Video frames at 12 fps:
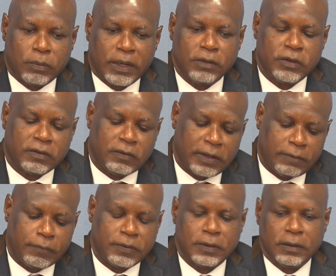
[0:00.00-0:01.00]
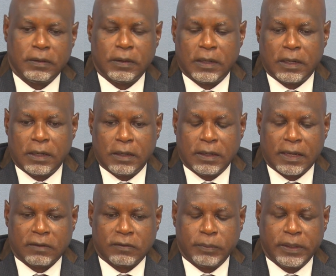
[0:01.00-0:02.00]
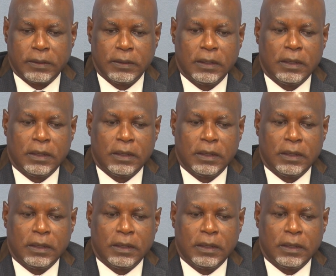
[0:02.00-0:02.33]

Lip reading: Well, they just left last week,